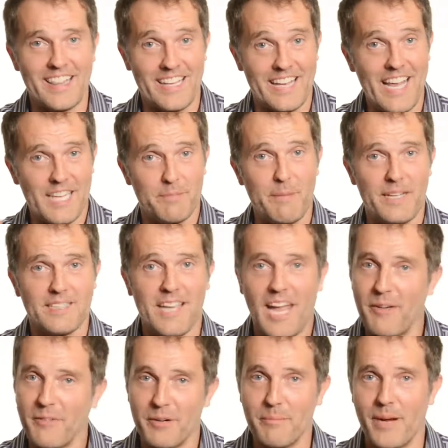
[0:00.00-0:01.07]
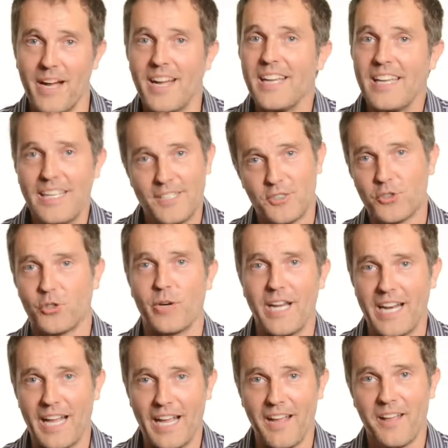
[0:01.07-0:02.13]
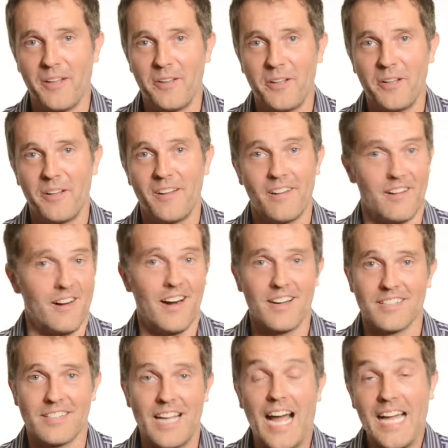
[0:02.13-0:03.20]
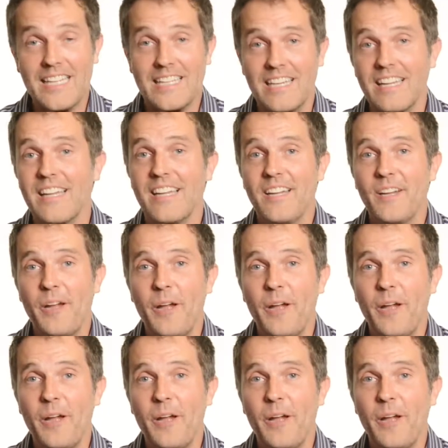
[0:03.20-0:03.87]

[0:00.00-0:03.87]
the next best camera to buy is training. Honestly, I think.